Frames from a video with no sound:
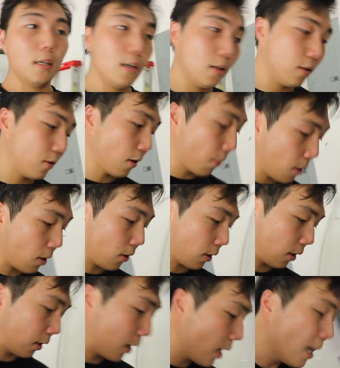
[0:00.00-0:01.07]
is
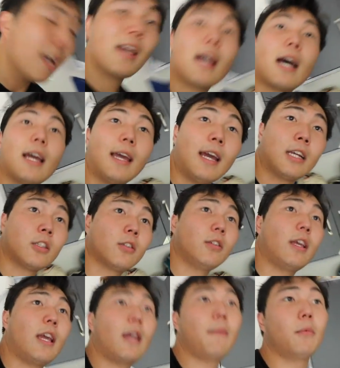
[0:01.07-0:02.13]
American. I
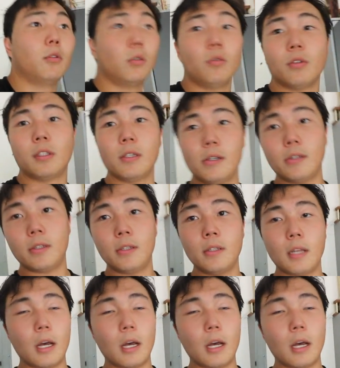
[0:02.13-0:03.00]
actually am a dual citizen.